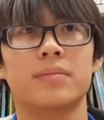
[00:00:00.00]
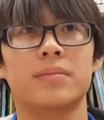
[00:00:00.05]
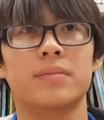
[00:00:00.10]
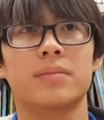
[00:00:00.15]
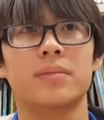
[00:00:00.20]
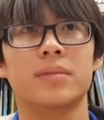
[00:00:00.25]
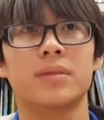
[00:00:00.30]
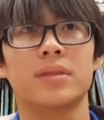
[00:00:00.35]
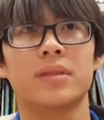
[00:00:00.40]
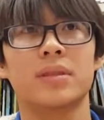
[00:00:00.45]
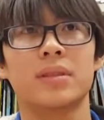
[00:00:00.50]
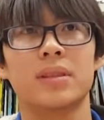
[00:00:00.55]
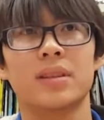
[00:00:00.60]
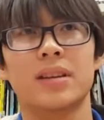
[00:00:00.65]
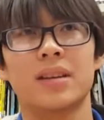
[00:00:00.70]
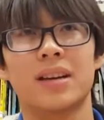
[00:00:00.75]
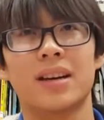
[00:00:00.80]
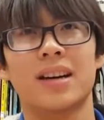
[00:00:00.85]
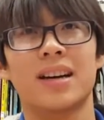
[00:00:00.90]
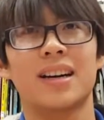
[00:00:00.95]
did you do?
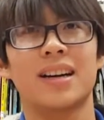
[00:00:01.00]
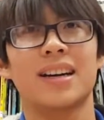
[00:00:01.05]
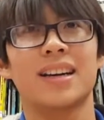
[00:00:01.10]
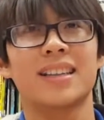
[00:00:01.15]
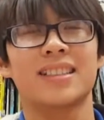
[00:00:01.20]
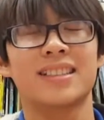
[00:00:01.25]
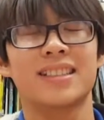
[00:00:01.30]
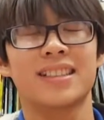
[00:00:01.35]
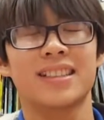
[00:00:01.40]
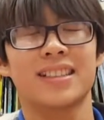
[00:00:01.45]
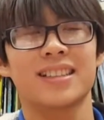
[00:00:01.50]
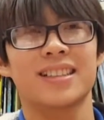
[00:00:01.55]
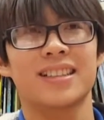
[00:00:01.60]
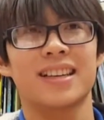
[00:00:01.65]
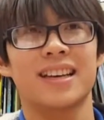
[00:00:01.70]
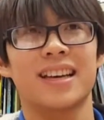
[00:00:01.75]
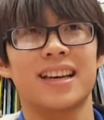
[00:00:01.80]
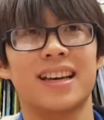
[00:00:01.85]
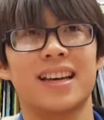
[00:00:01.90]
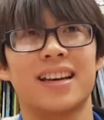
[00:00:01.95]
Uh, I took
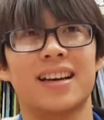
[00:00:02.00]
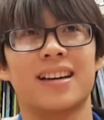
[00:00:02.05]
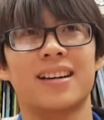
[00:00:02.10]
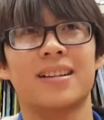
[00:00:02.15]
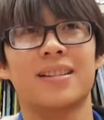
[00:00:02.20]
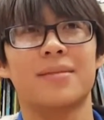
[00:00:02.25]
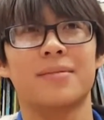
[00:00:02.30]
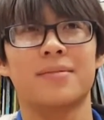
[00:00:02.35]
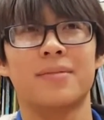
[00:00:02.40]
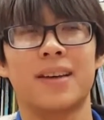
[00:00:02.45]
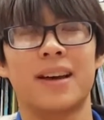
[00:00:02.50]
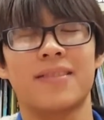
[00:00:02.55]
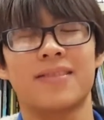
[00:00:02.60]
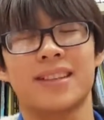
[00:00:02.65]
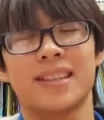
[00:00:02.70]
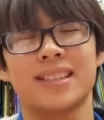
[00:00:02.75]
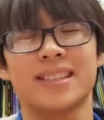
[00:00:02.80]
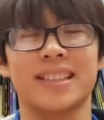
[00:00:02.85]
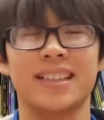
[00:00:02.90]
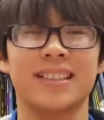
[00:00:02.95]
um,
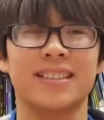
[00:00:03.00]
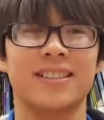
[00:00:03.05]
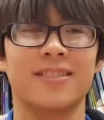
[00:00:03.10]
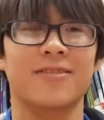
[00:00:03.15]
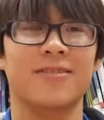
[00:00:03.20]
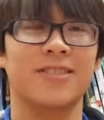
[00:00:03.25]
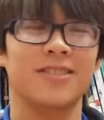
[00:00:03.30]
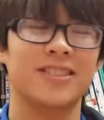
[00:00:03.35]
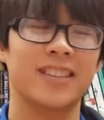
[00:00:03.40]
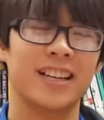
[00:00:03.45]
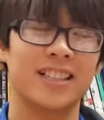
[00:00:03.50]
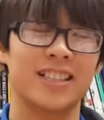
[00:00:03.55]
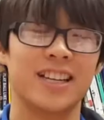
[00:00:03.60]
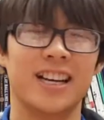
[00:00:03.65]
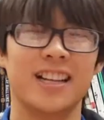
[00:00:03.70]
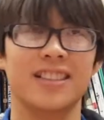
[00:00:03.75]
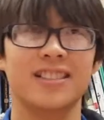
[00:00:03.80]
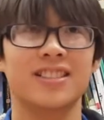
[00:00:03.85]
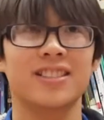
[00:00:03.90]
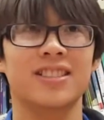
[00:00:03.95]
FTC, so First Tech
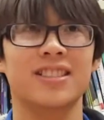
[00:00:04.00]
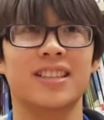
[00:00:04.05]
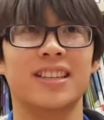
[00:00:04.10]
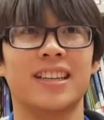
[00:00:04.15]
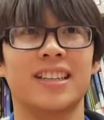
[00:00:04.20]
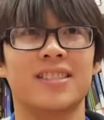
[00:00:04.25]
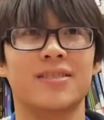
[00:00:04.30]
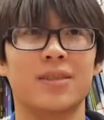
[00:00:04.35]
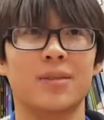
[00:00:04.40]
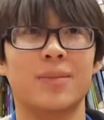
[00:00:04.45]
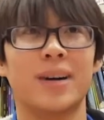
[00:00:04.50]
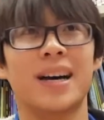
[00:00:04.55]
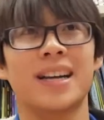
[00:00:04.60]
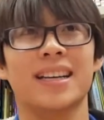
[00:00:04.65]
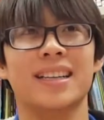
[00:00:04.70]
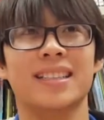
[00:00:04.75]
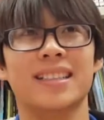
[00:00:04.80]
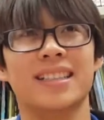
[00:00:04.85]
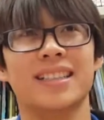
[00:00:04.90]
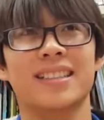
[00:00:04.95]
Challenge. It's
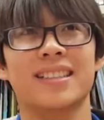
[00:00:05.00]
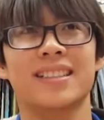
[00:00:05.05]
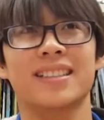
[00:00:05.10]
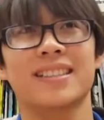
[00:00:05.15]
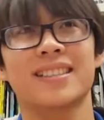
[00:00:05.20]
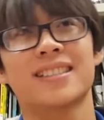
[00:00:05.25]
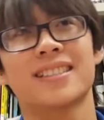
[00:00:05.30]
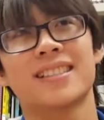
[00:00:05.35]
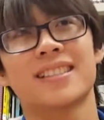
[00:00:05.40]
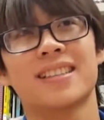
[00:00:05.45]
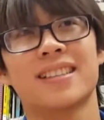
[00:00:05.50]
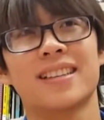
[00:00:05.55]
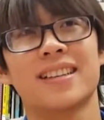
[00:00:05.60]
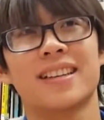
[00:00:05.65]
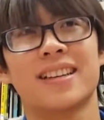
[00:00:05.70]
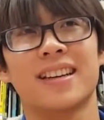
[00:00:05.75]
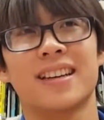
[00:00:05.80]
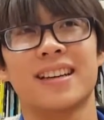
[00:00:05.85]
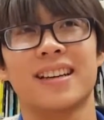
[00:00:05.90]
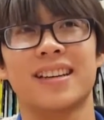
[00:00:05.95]
robotics here,
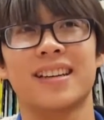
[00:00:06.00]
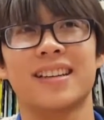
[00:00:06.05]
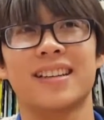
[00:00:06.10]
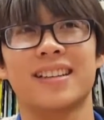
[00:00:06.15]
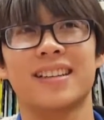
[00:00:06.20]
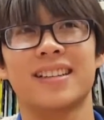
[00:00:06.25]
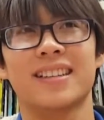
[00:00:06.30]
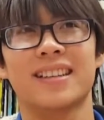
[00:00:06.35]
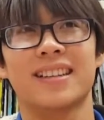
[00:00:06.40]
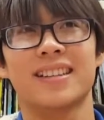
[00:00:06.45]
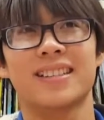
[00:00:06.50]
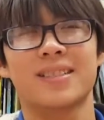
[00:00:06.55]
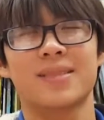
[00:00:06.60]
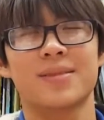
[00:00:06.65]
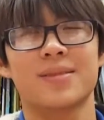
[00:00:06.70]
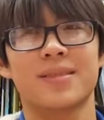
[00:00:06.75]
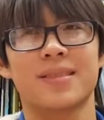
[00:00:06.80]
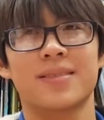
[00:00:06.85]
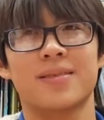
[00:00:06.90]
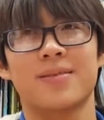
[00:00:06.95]
and
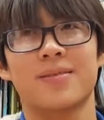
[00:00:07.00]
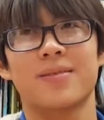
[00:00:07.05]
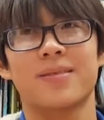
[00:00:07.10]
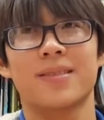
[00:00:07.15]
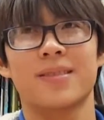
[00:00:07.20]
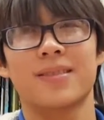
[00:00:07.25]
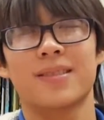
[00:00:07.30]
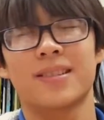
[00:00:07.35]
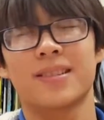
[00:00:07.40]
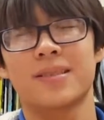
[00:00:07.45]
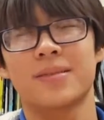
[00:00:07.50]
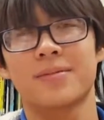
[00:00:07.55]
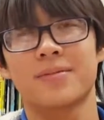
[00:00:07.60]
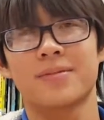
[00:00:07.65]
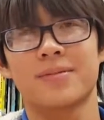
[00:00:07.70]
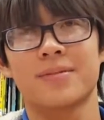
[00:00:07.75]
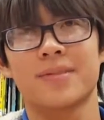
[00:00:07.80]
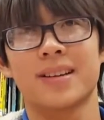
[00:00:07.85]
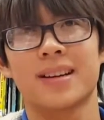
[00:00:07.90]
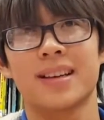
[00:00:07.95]
it's
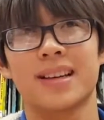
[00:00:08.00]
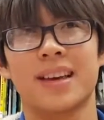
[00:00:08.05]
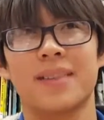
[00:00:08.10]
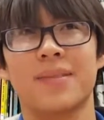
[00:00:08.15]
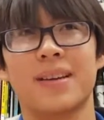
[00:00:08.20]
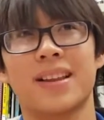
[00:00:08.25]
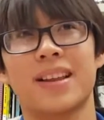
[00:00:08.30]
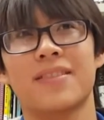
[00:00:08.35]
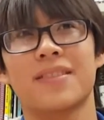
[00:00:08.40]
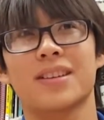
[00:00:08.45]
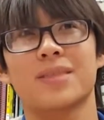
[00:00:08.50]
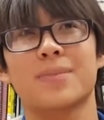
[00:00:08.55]
um, gave me a lot of